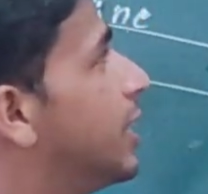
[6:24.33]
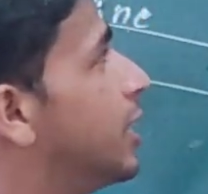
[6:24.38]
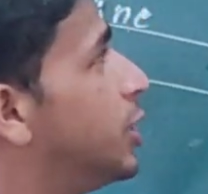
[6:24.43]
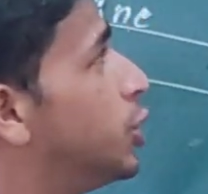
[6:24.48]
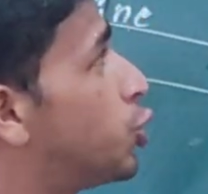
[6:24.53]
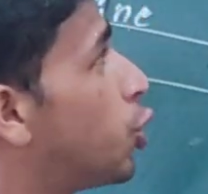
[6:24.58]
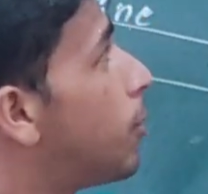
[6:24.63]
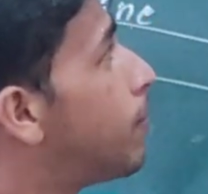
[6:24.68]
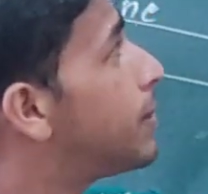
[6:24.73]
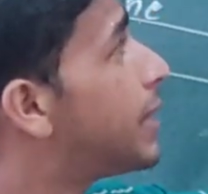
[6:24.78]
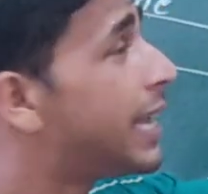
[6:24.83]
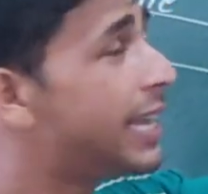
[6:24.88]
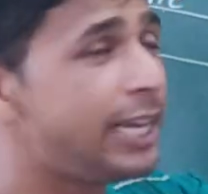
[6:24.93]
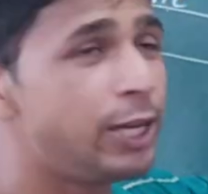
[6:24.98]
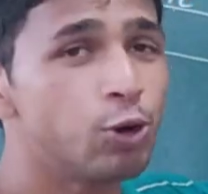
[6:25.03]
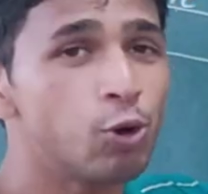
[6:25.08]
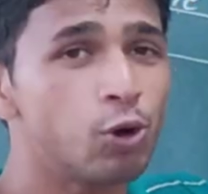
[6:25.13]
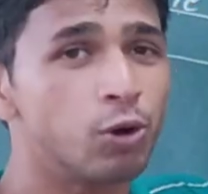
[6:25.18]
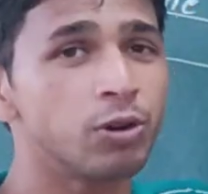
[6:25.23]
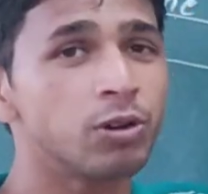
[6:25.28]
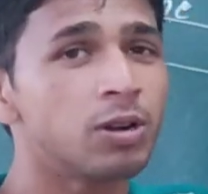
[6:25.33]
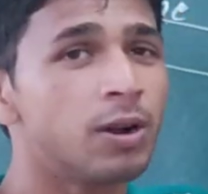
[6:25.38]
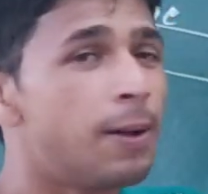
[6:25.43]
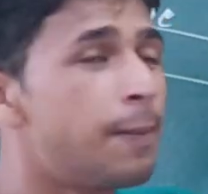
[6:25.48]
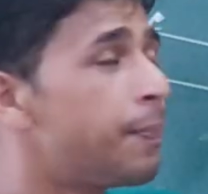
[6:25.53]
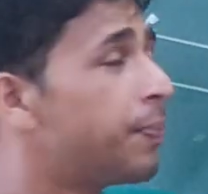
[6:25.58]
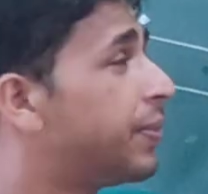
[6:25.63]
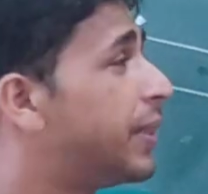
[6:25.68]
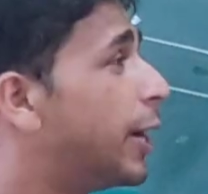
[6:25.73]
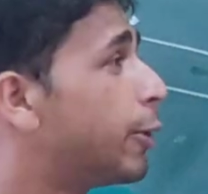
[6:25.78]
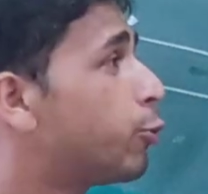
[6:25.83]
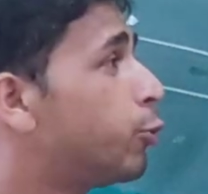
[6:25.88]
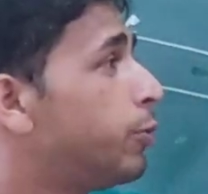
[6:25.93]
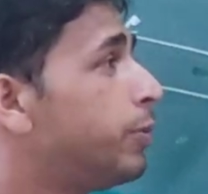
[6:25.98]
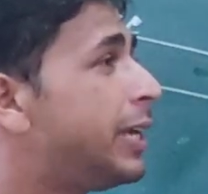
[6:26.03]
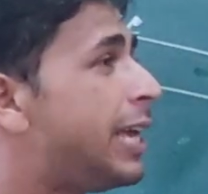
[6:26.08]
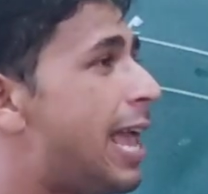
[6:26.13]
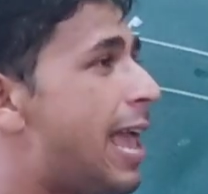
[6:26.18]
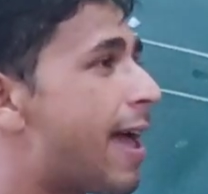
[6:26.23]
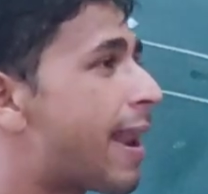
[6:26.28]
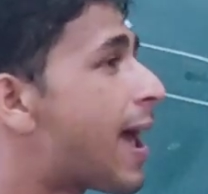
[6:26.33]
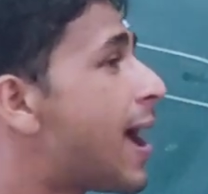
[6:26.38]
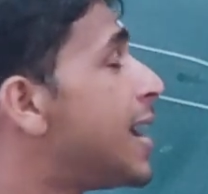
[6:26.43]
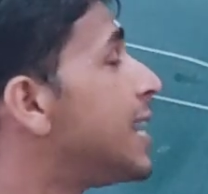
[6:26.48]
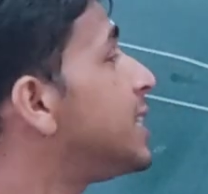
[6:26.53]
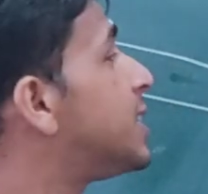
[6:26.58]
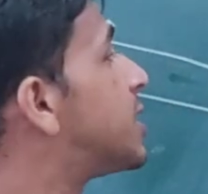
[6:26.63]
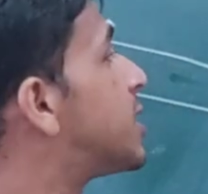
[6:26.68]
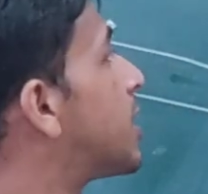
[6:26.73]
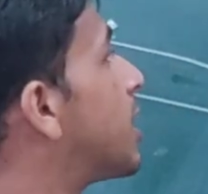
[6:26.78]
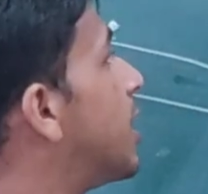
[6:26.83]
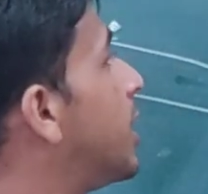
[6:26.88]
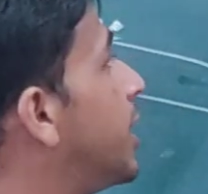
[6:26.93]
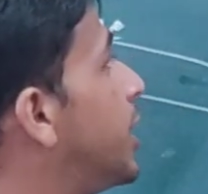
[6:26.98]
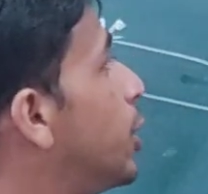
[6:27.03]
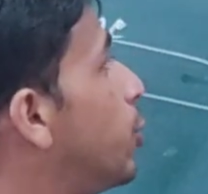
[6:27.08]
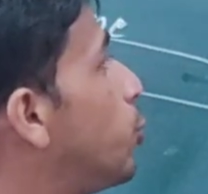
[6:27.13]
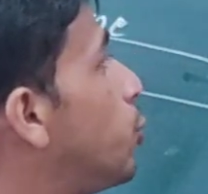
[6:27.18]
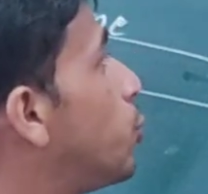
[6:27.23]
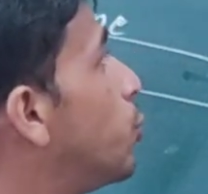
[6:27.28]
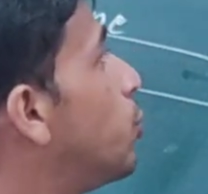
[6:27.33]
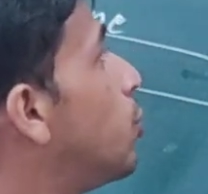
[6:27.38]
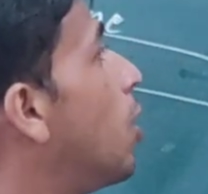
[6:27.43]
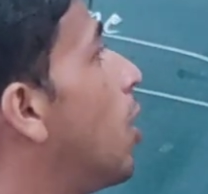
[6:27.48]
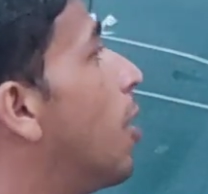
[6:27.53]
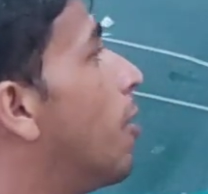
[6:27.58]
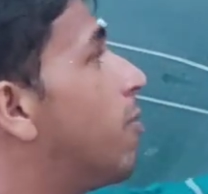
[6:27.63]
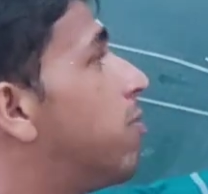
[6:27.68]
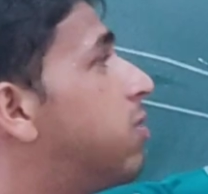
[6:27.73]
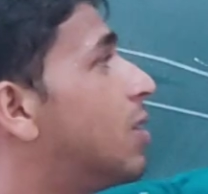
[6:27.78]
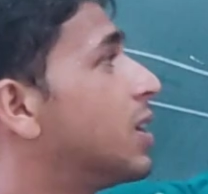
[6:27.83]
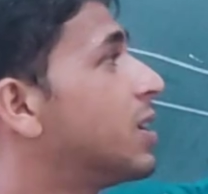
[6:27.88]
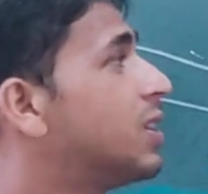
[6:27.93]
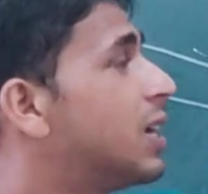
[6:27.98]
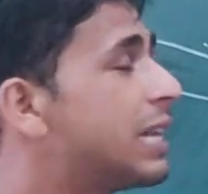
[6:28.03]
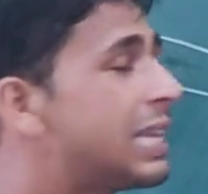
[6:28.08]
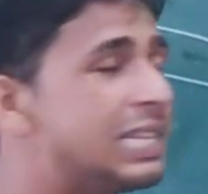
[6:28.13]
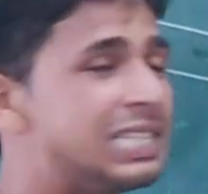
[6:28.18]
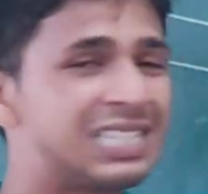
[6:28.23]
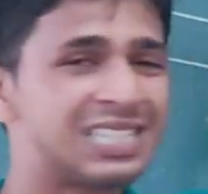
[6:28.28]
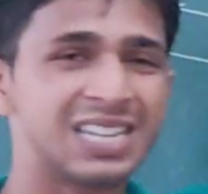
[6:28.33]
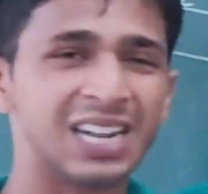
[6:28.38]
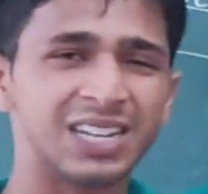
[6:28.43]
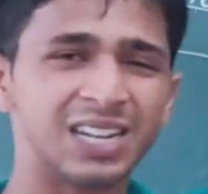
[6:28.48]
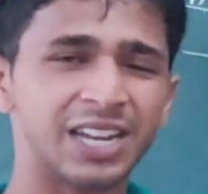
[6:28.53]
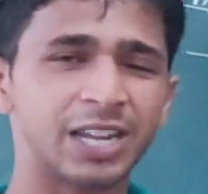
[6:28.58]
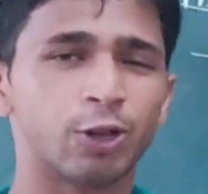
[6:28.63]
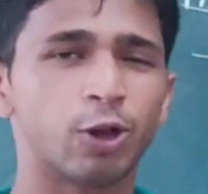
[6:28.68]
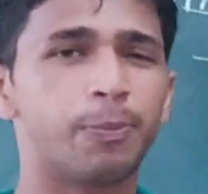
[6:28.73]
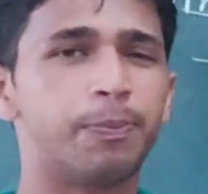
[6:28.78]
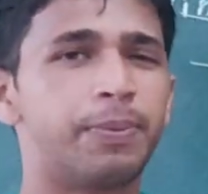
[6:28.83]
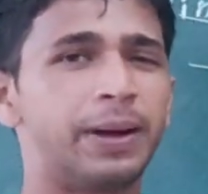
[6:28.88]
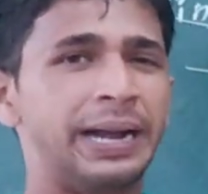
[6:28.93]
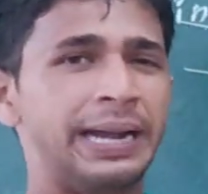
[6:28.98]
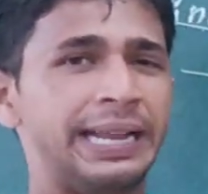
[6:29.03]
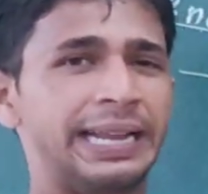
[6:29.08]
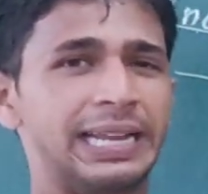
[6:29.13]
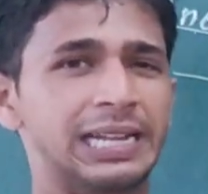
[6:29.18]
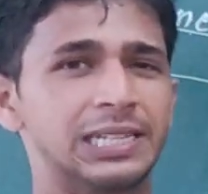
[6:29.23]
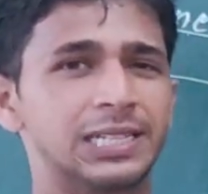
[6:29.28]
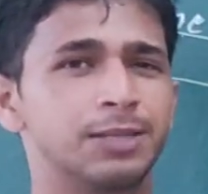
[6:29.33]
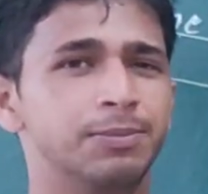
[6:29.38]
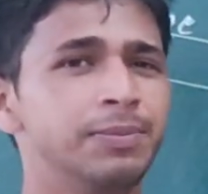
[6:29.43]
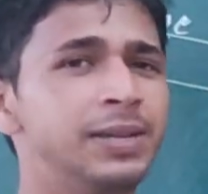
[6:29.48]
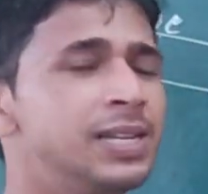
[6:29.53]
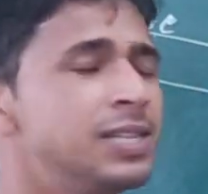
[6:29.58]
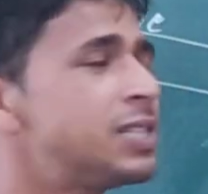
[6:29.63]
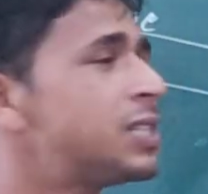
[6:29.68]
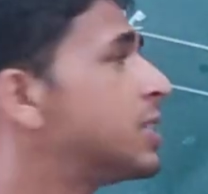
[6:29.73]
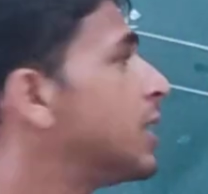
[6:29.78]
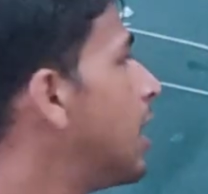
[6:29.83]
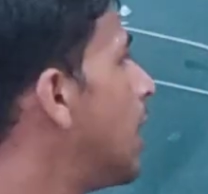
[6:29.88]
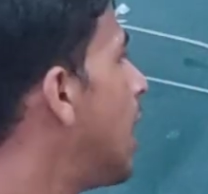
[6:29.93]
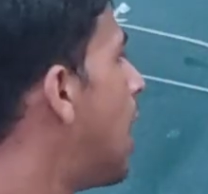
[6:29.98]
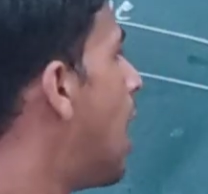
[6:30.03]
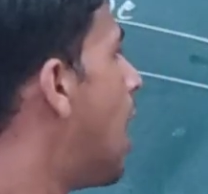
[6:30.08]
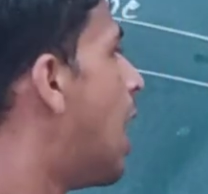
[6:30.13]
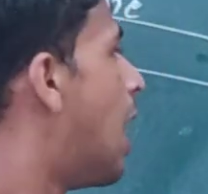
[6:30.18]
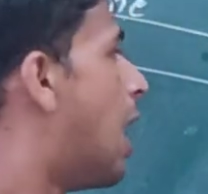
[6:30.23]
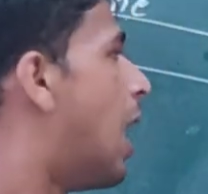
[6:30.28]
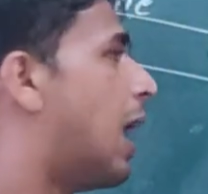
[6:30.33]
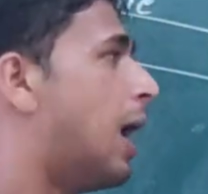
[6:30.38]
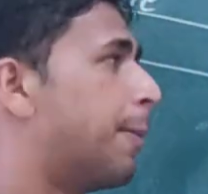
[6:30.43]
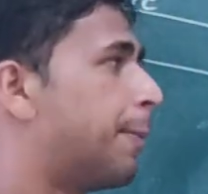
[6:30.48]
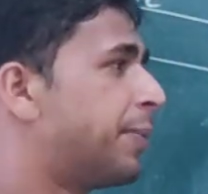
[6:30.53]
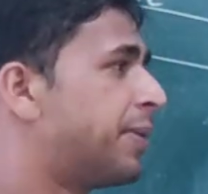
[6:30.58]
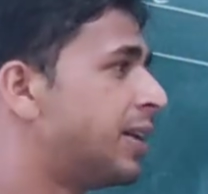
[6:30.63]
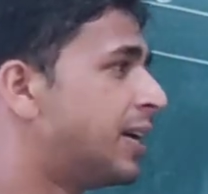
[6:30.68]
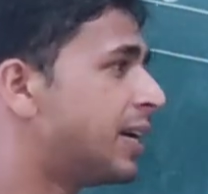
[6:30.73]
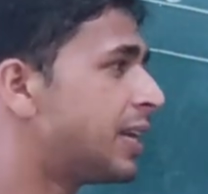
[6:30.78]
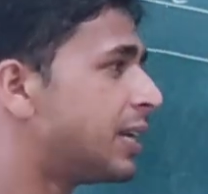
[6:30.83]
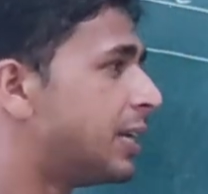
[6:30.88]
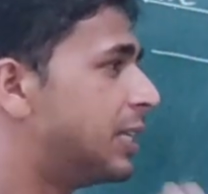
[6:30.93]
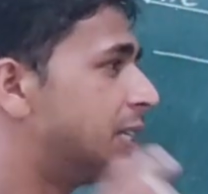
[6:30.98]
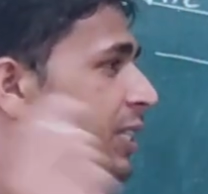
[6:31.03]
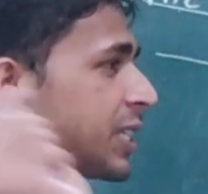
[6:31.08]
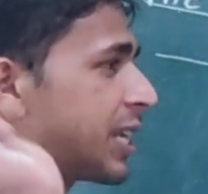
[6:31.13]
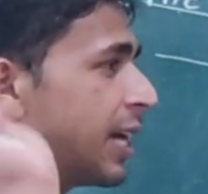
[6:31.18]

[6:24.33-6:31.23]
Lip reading: resolve the error that would be arise due to further scattering of particles. Means after